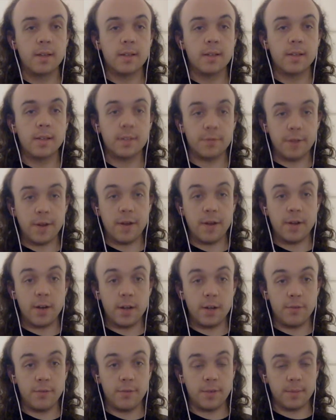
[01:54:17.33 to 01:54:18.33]
That's fair
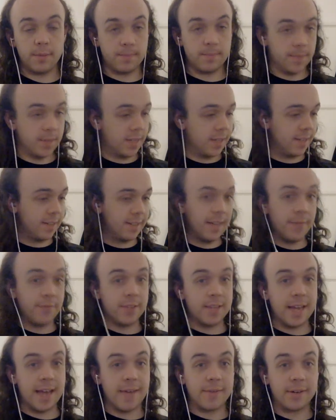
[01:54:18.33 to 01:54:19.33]
enough. I'm
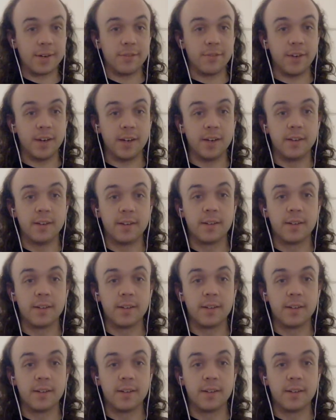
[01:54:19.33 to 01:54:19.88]
definitely having fun.